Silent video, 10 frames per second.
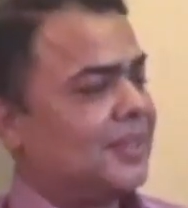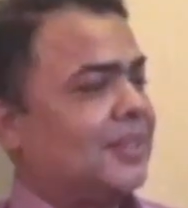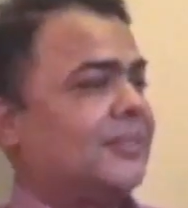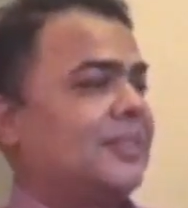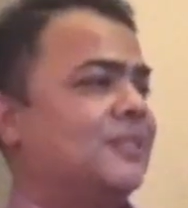wow,
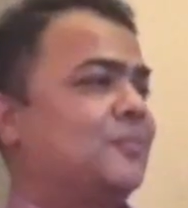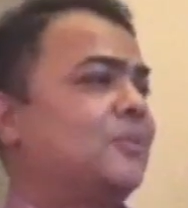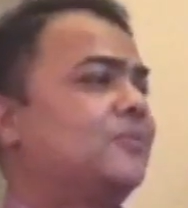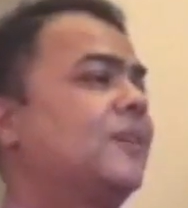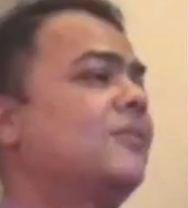that's
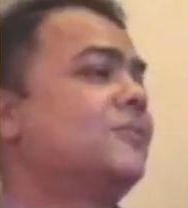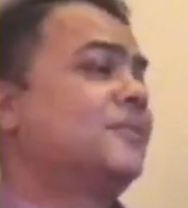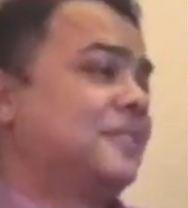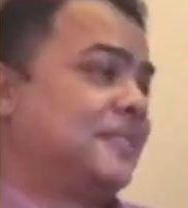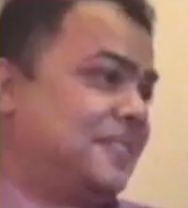profound.
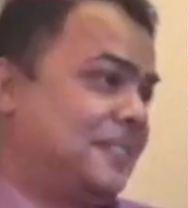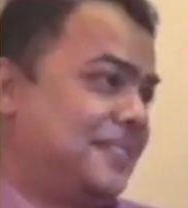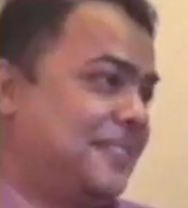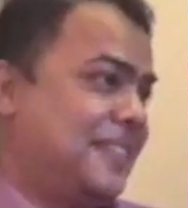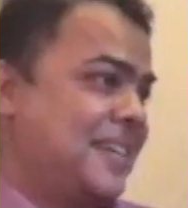
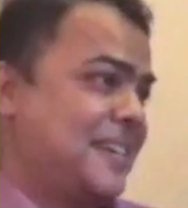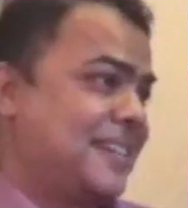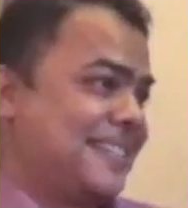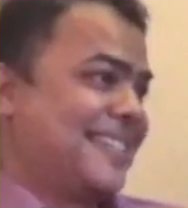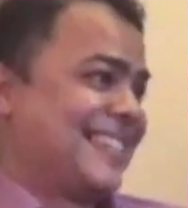Yeah.
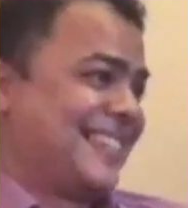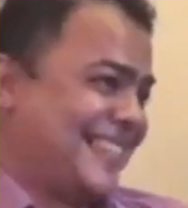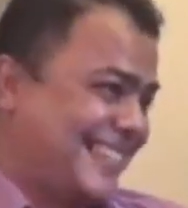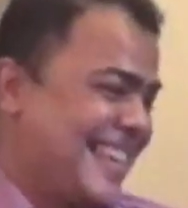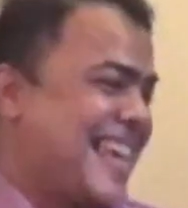
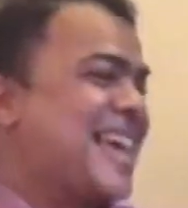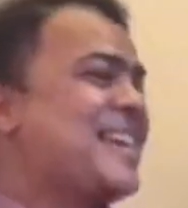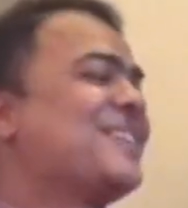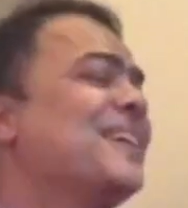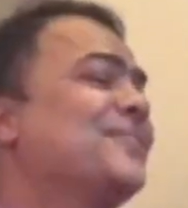
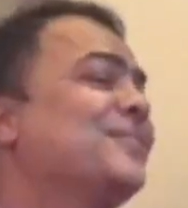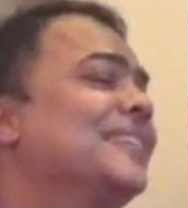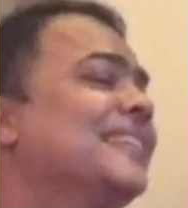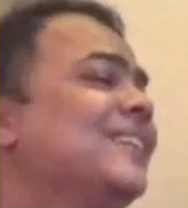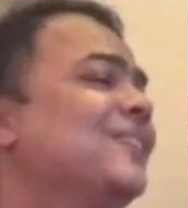So
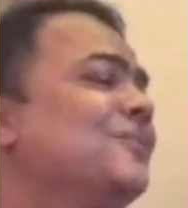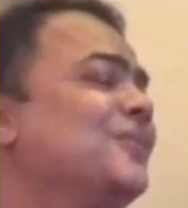there's a lot of